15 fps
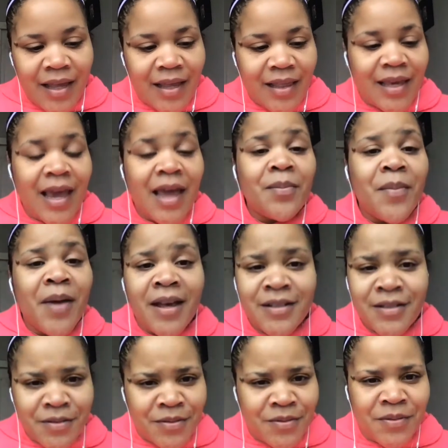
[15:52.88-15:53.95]
they had
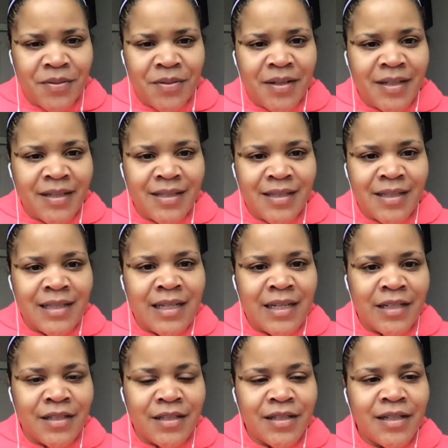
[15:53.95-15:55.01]
master degrees to
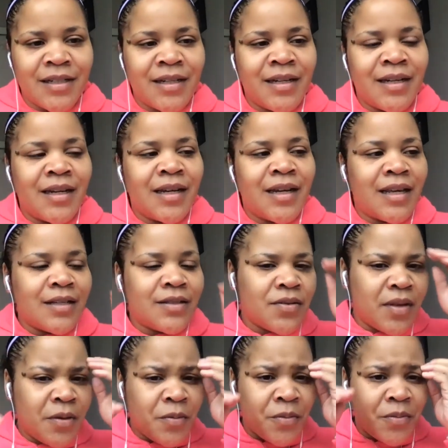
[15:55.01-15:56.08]
teach, so
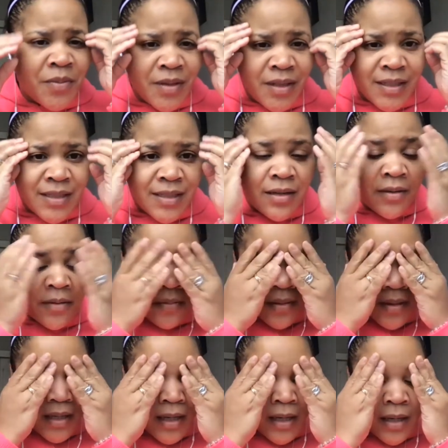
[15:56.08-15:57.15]
they were really skilled.
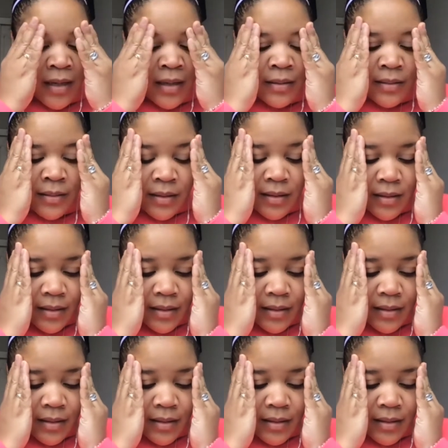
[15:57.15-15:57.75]
And